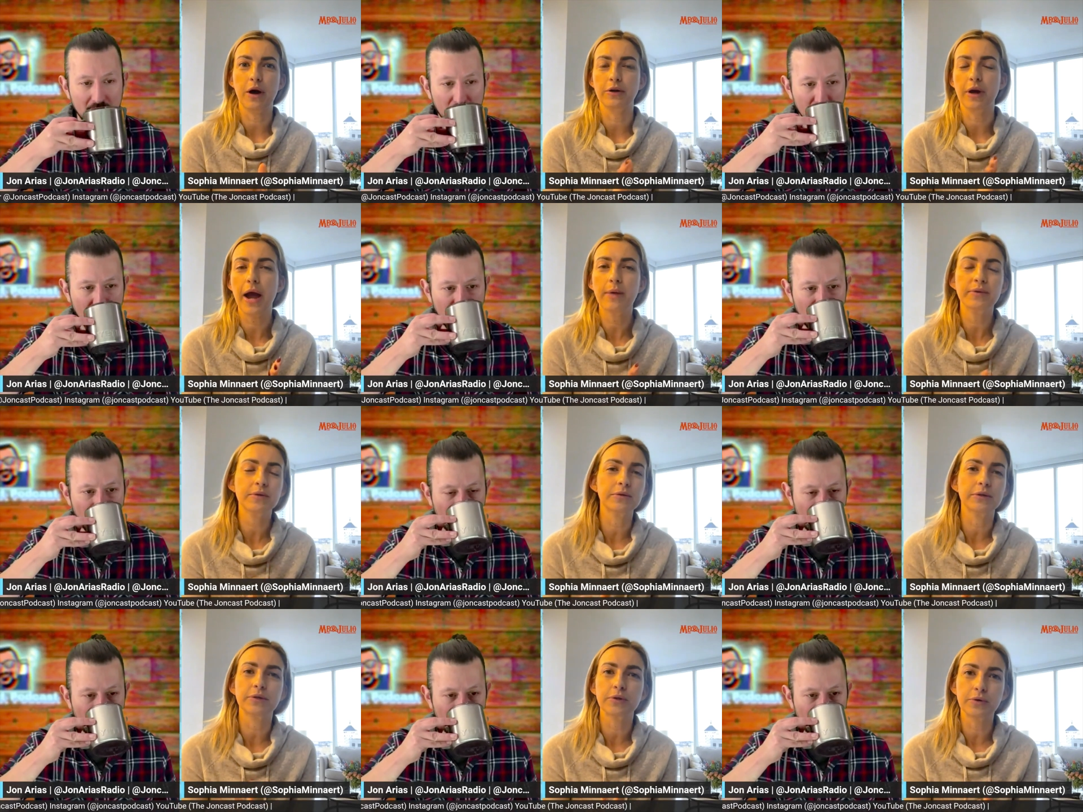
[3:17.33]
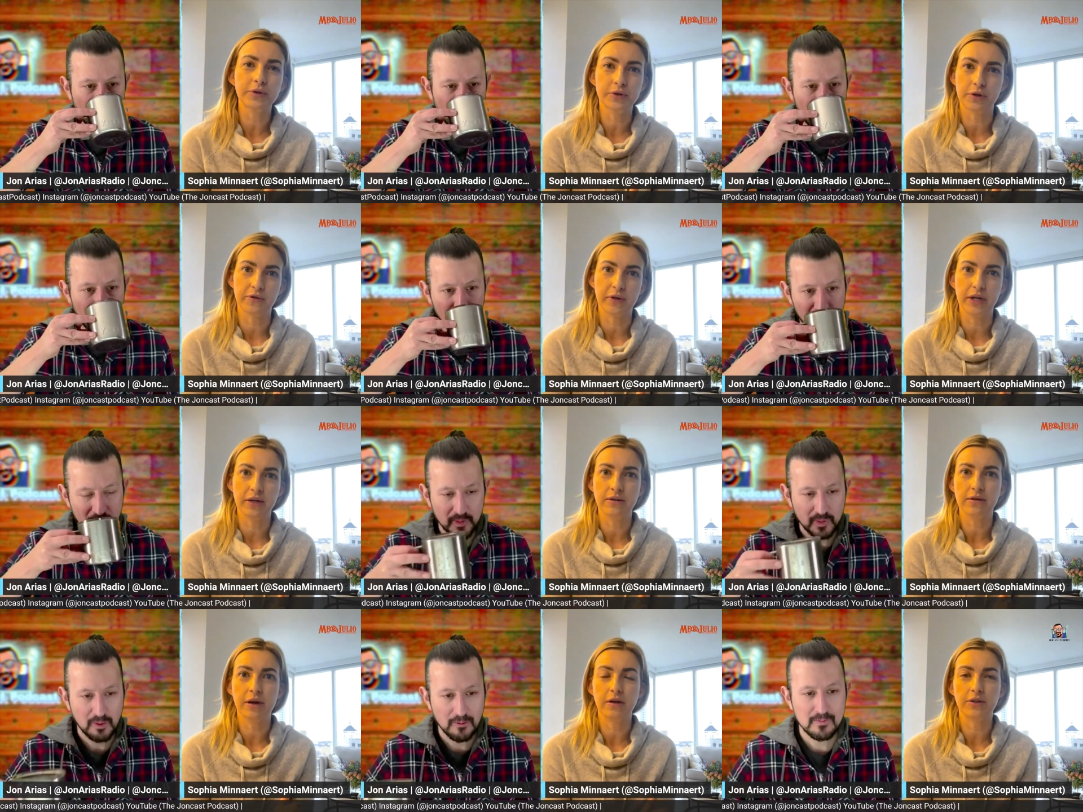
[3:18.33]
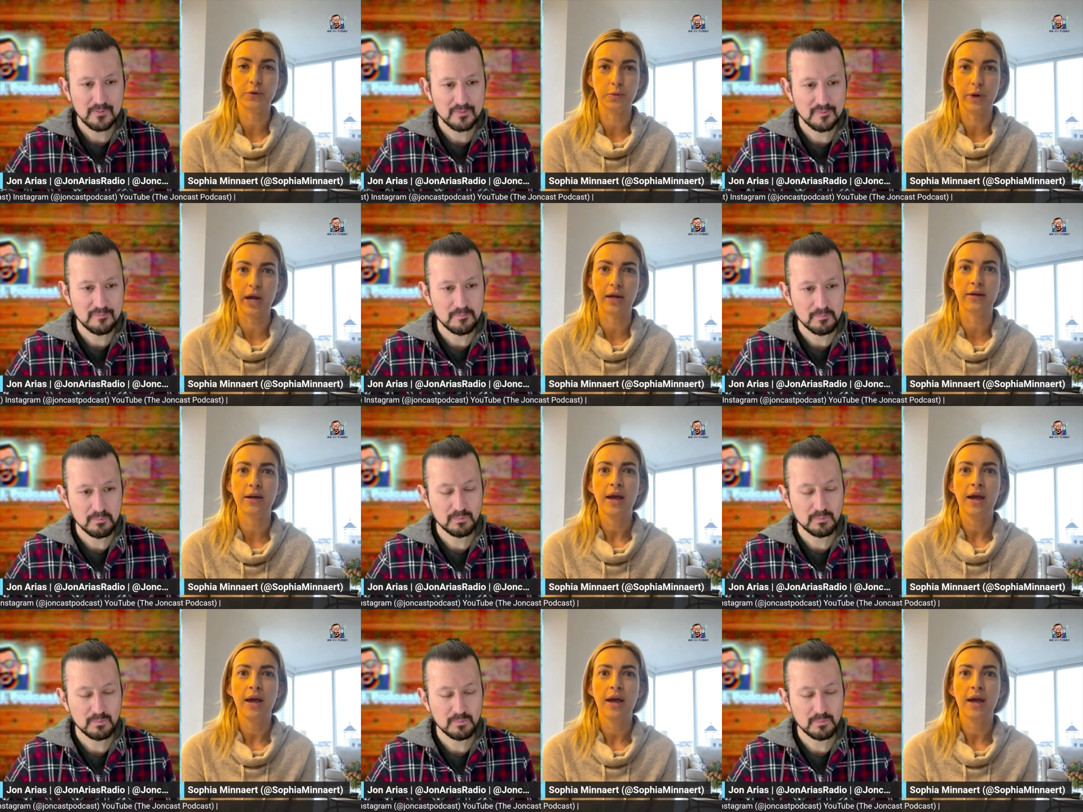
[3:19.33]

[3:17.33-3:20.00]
Speaker 1: are absolutely so deserving to win.